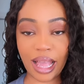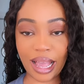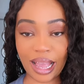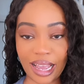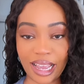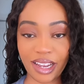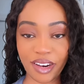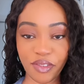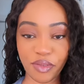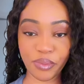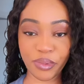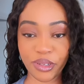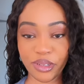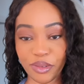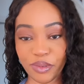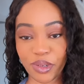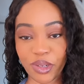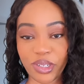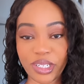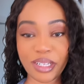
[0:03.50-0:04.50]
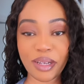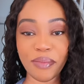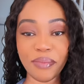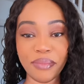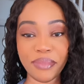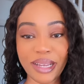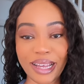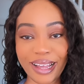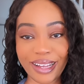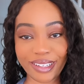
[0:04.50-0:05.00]
Hi everybody, welcome
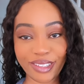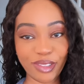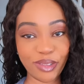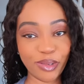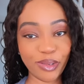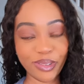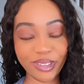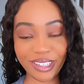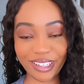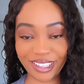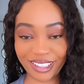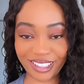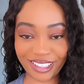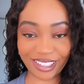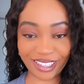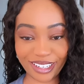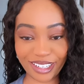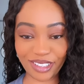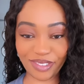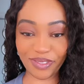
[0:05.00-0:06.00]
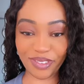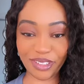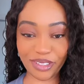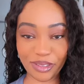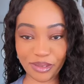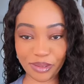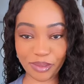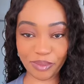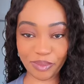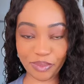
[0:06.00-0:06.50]
back. So in today's video,